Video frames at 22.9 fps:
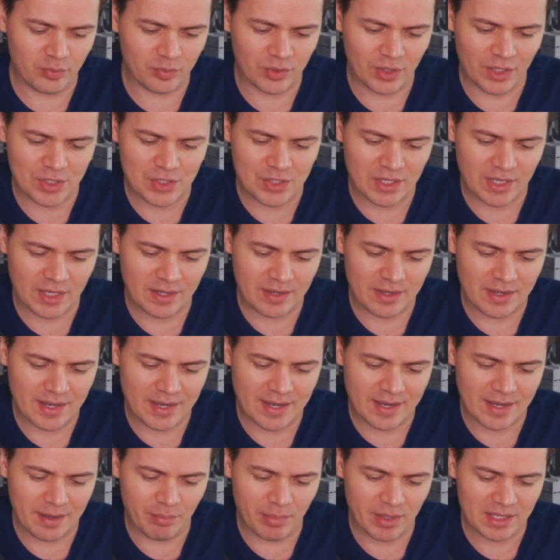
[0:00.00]
preaching,
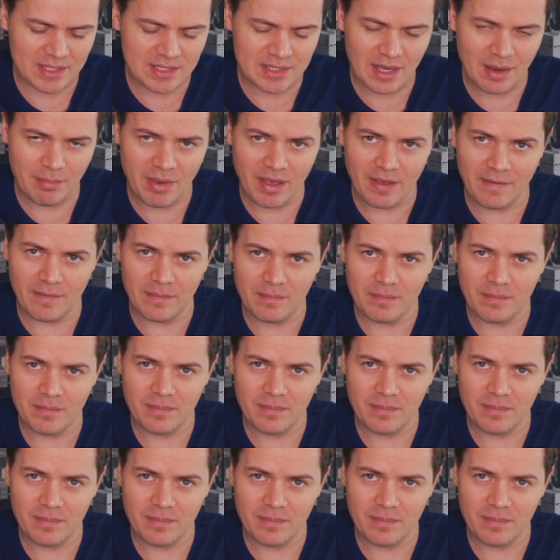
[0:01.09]
but it's not I